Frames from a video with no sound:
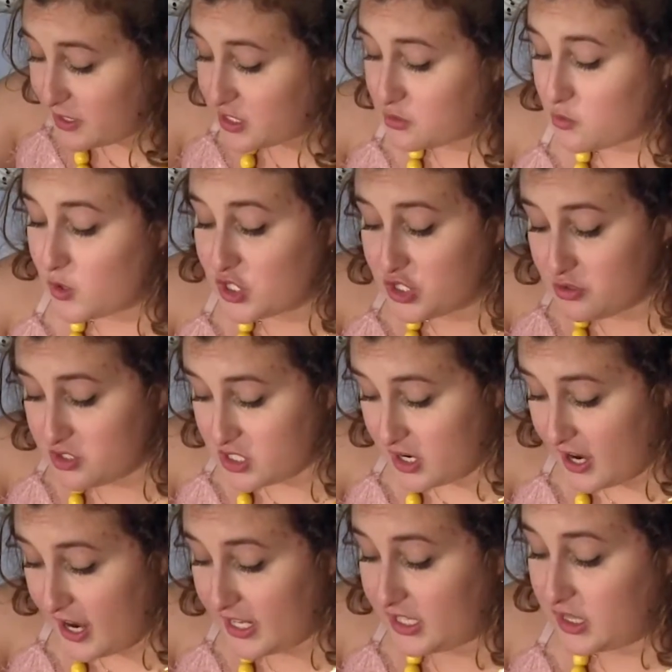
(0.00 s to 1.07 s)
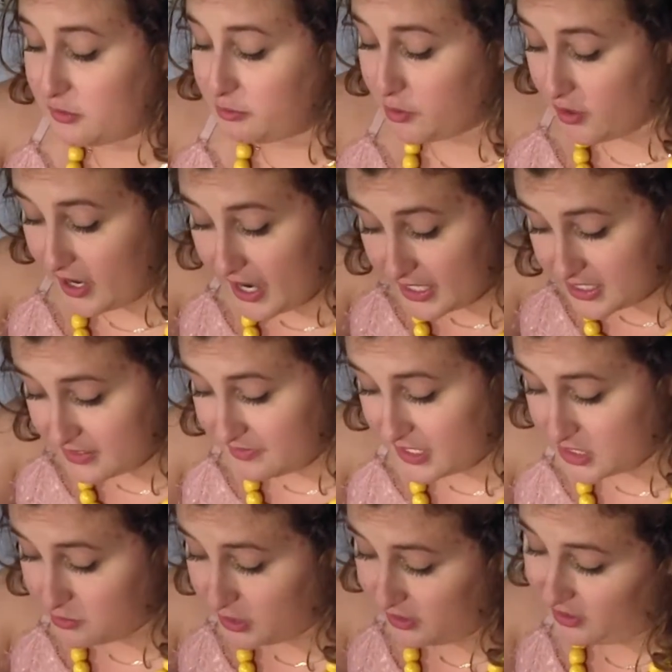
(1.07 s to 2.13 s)
because once you start adding the borax, if
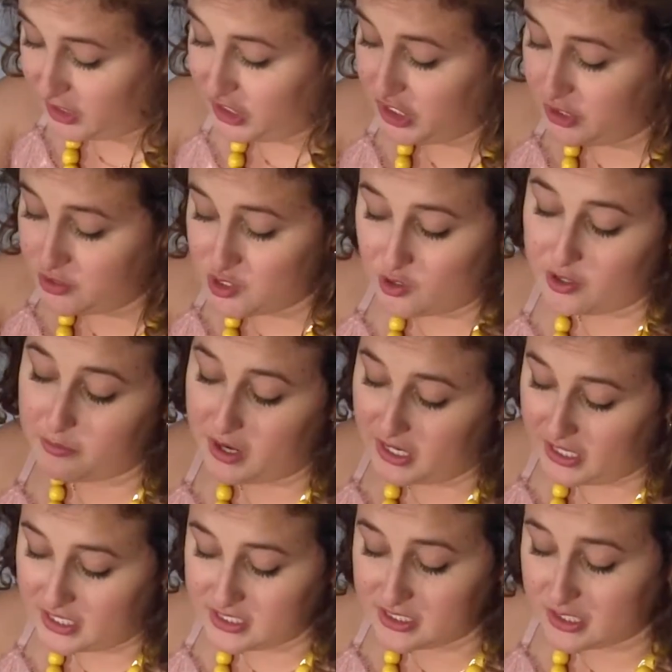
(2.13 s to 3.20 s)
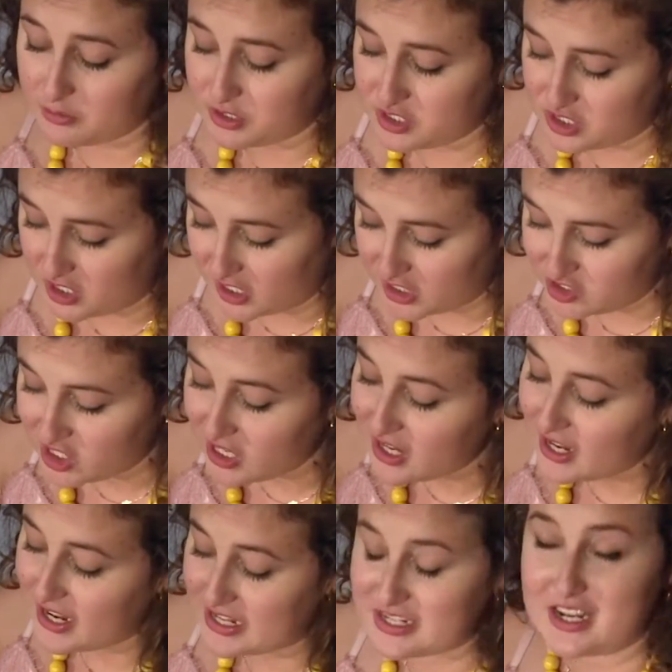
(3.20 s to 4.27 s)
that's what you're going to use, or in my case liquid starch,
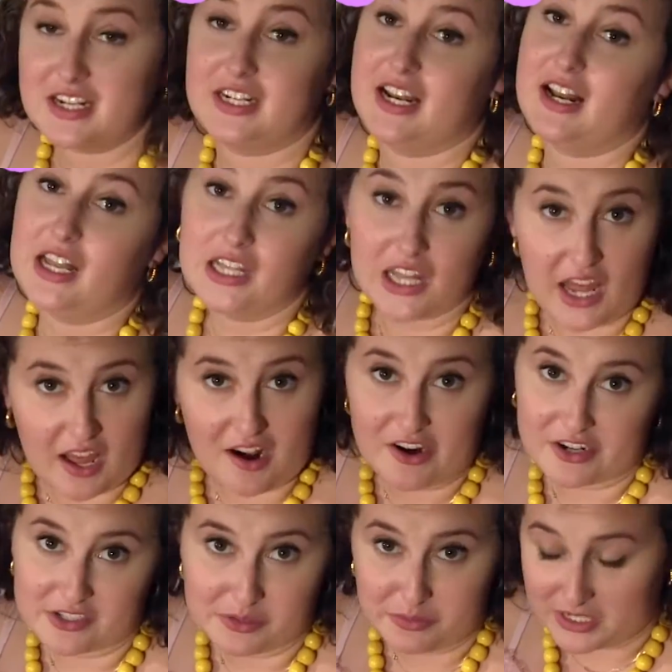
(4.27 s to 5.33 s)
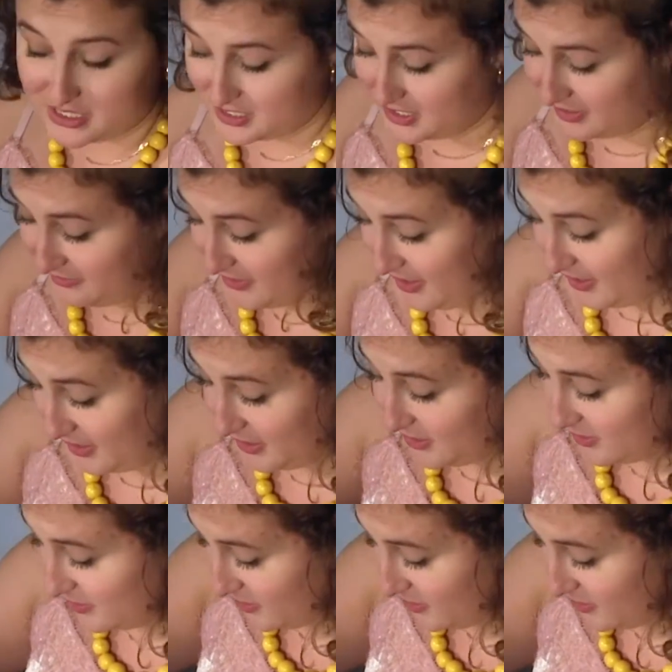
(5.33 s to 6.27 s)
it's going to get a lot harder to mix stuff in.